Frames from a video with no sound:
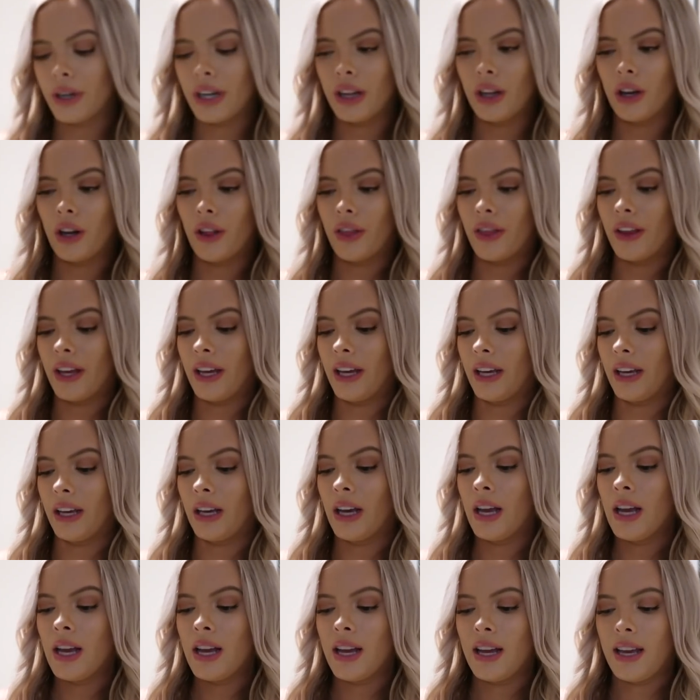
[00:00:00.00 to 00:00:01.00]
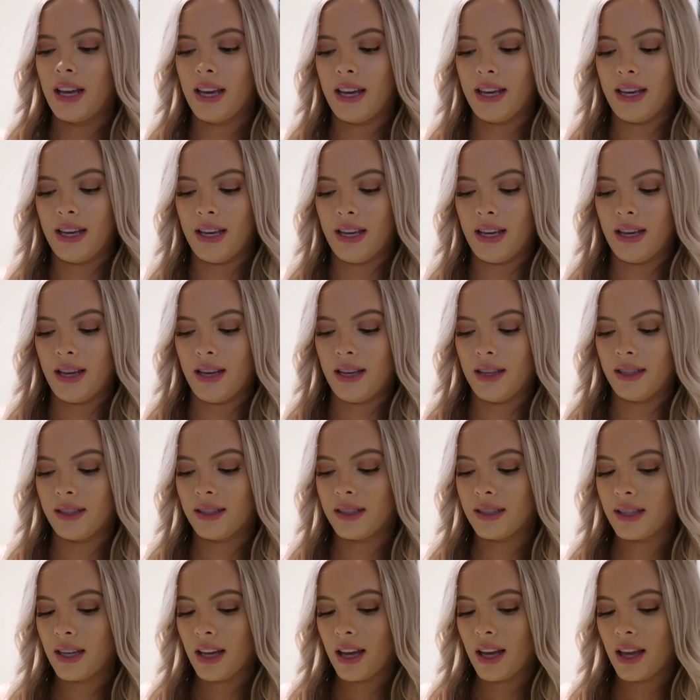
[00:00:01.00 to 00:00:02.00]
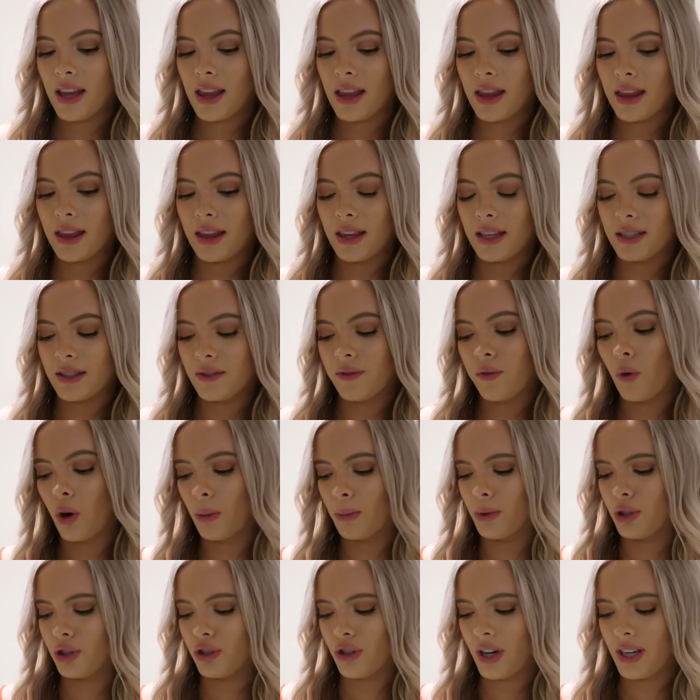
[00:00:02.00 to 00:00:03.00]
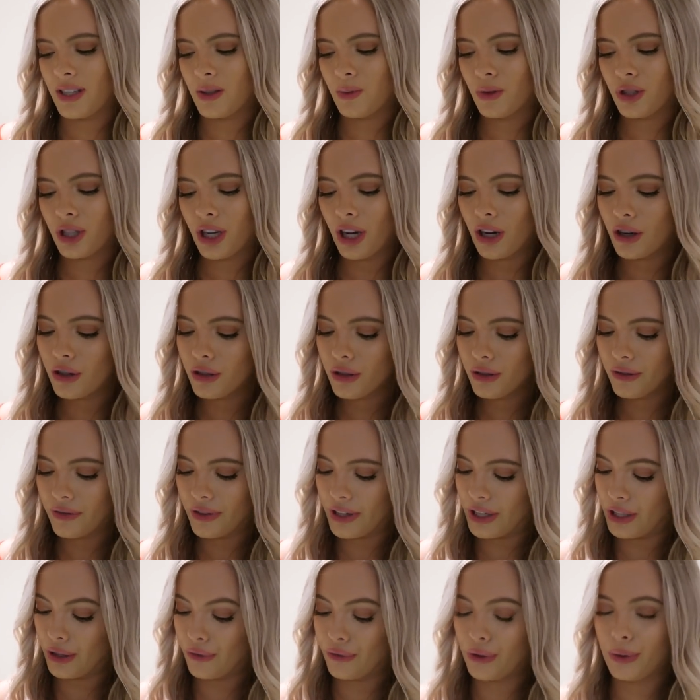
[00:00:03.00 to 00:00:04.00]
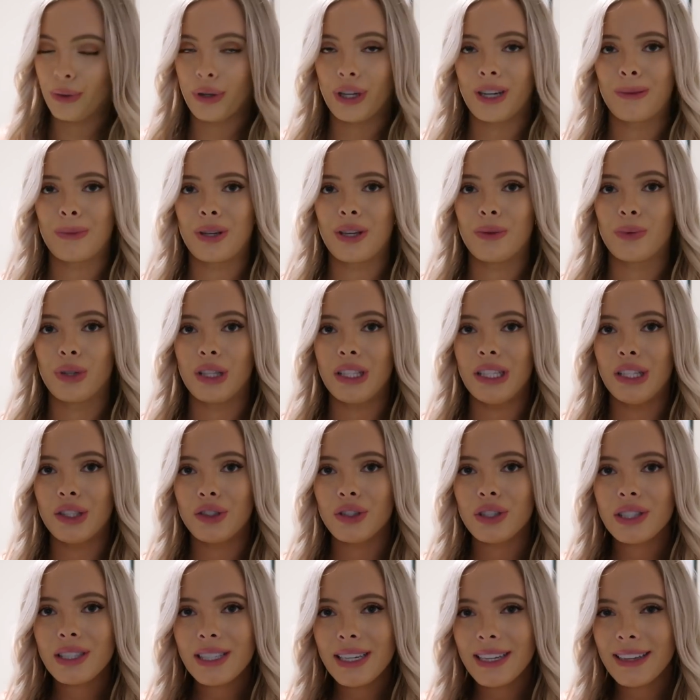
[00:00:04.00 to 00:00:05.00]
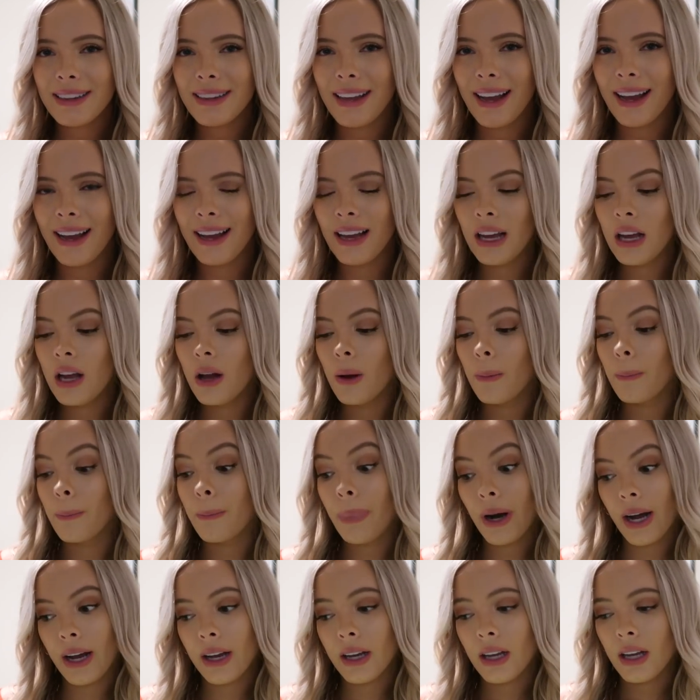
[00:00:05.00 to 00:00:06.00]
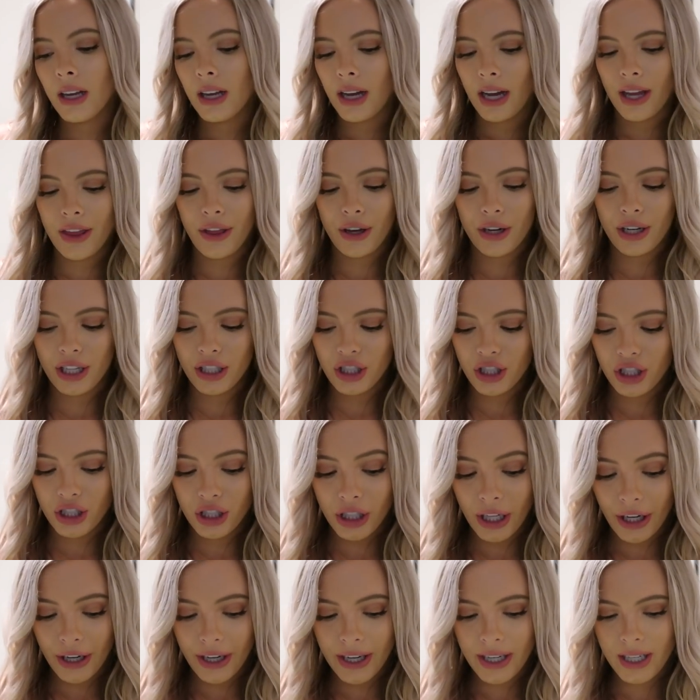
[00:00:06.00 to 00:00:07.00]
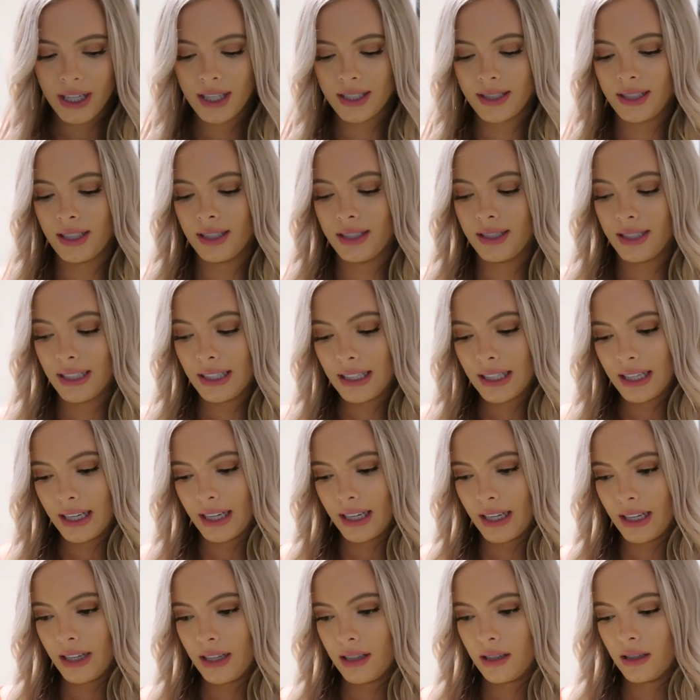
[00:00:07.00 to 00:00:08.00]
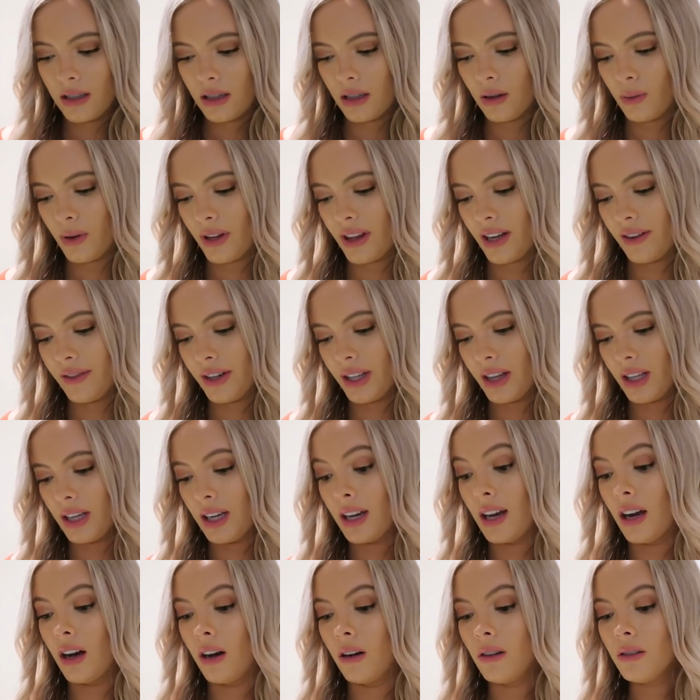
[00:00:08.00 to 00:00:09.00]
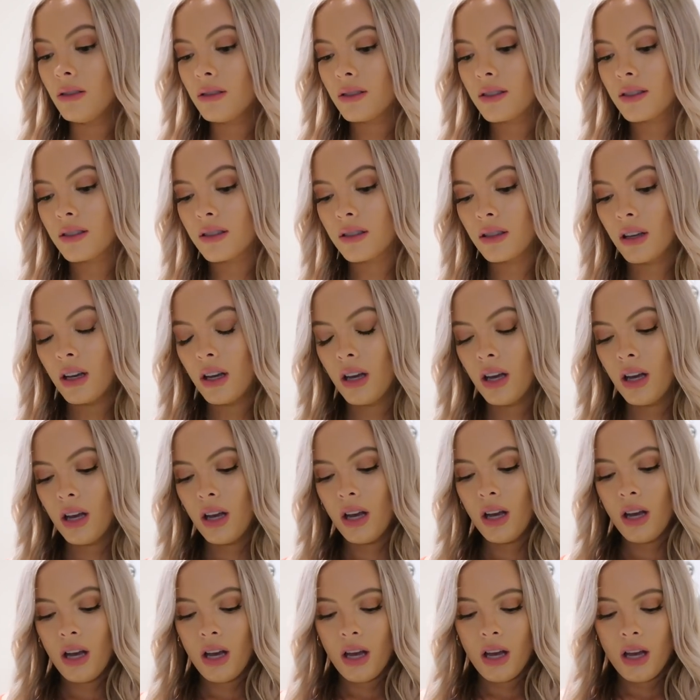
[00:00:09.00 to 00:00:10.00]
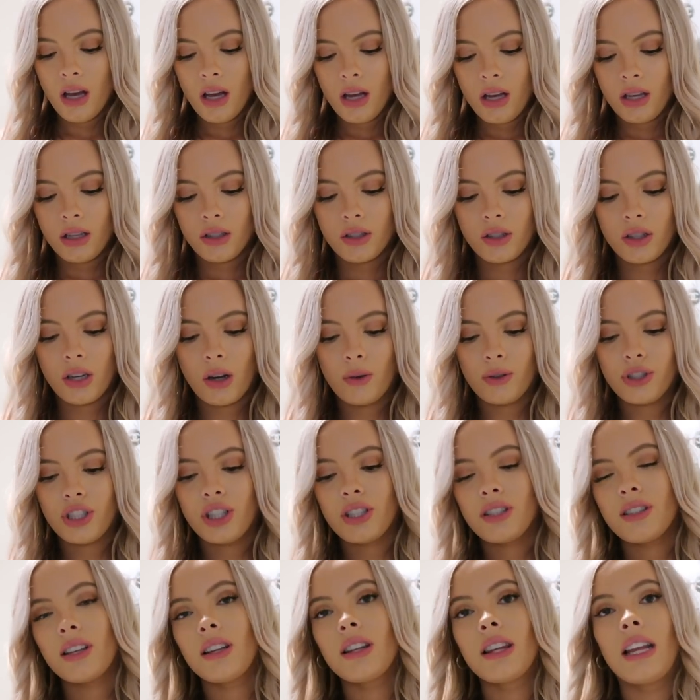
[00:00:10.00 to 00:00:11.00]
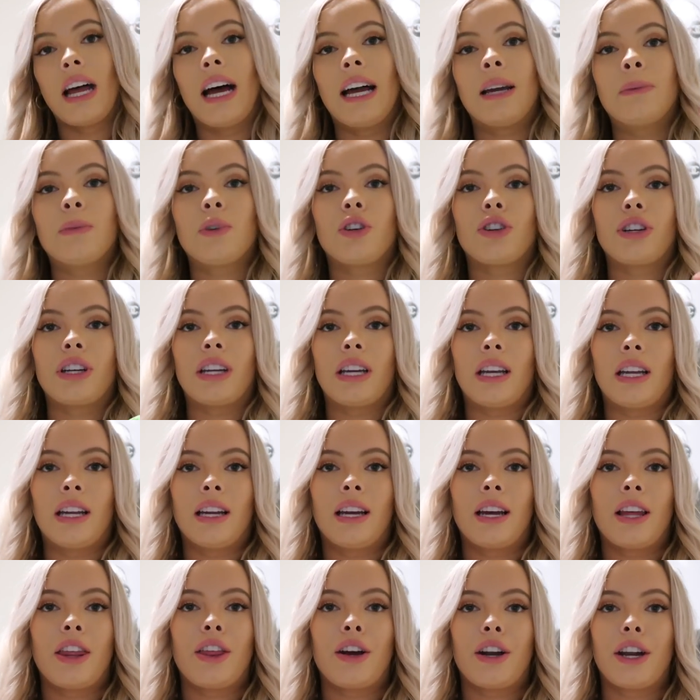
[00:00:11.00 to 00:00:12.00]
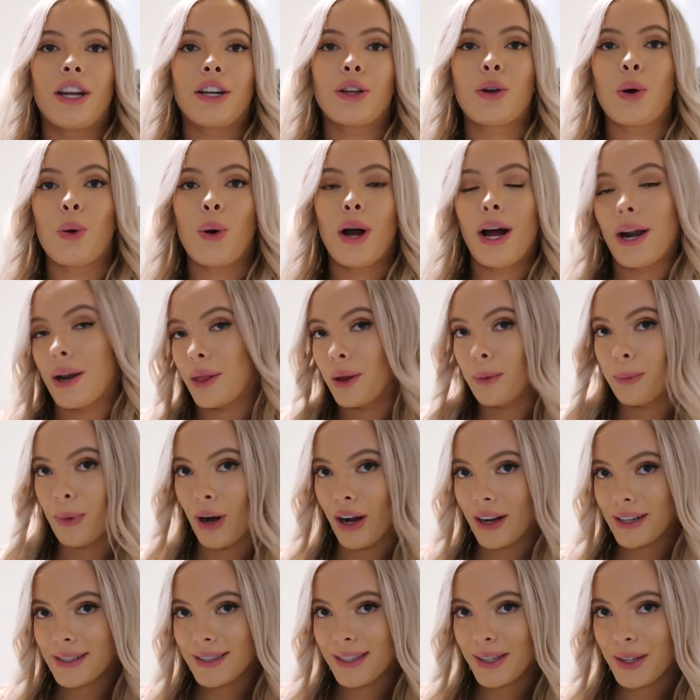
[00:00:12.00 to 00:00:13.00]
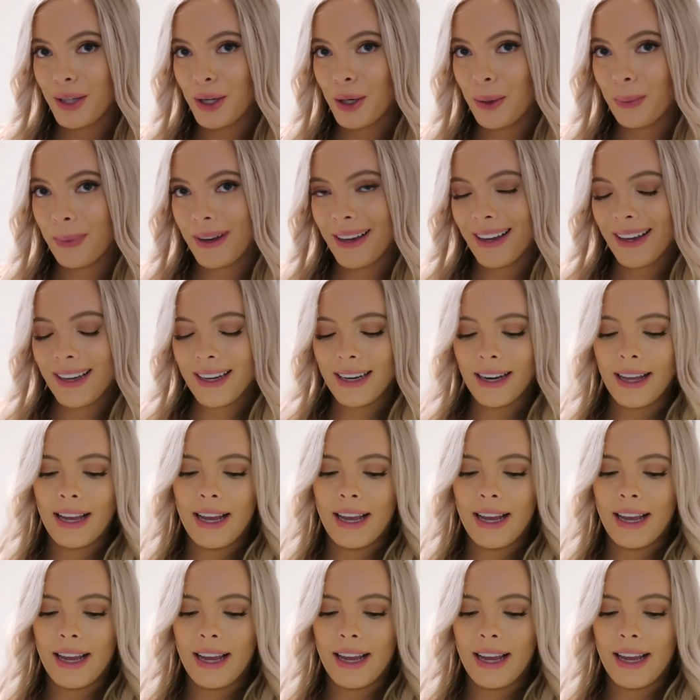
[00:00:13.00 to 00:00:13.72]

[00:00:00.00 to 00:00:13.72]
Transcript: Pretty Little Thing is this formal dress, which I don't know if any of you are going to be really interested in that, but I thought I'd share it because I did get it with everything else. So it's just a lime green. I thought I'd go out of the box a little bit.